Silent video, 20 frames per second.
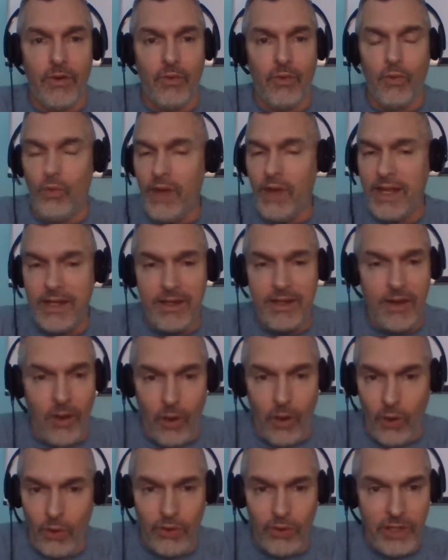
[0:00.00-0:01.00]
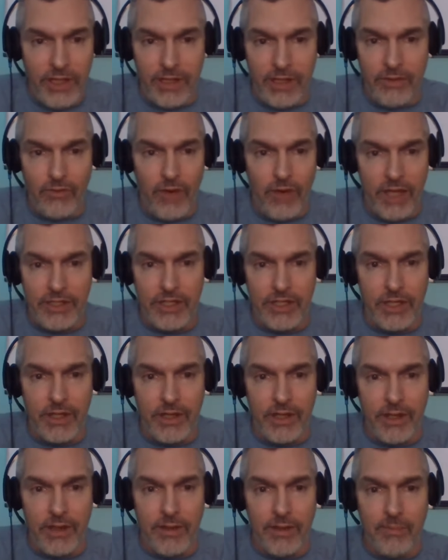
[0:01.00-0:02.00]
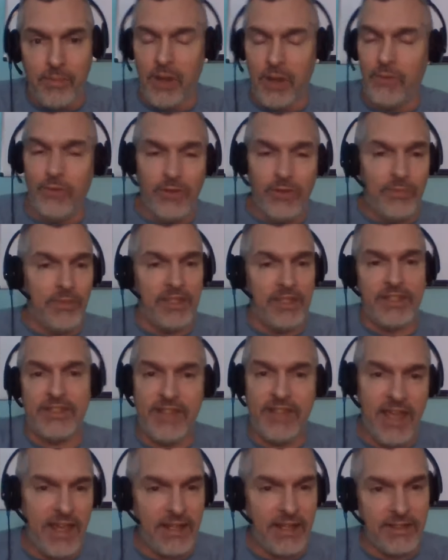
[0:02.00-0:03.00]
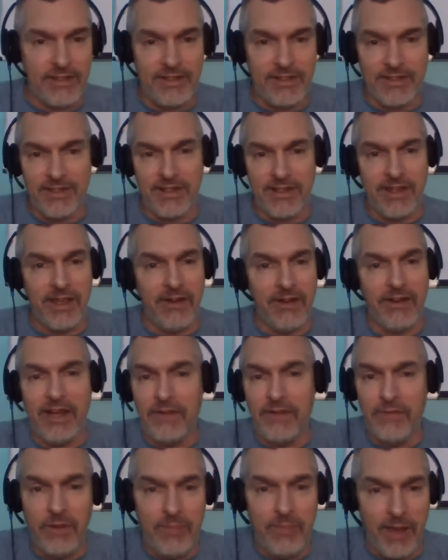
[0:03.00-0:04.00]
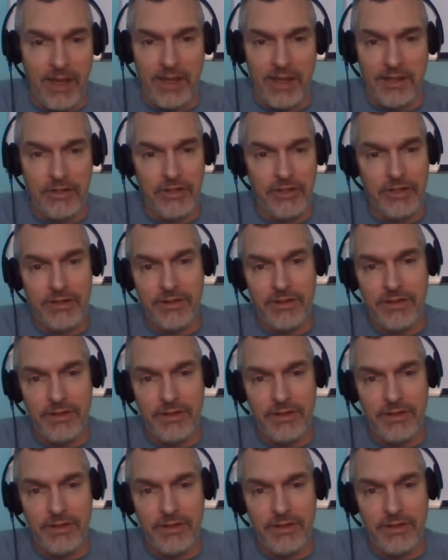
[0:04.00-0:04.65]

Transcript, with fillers: written only in Russian, but with mistakes on every page.